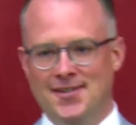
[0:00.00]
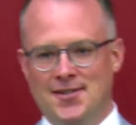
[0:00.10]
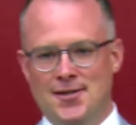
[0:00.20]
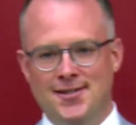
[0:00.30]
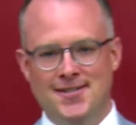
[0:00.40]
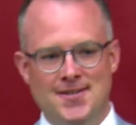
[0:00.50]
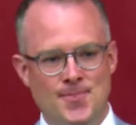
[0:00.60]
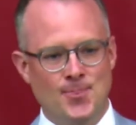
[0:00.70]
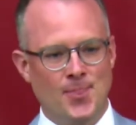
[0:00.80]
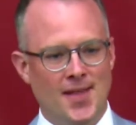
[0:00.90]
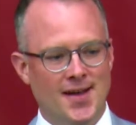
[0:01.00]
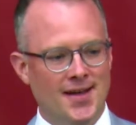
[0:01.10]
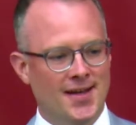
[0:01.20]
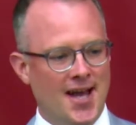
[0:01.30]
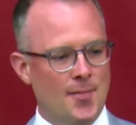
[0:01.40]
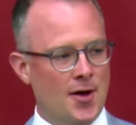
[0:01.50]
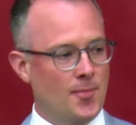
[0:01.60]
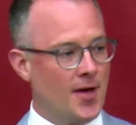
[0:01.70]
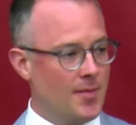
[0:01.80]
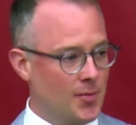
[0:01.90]
How about a
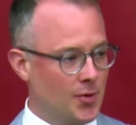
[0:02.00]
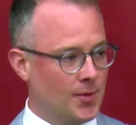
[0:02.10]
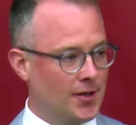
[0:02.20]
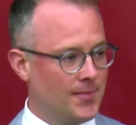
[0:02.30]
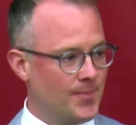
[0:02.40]
baby boomer?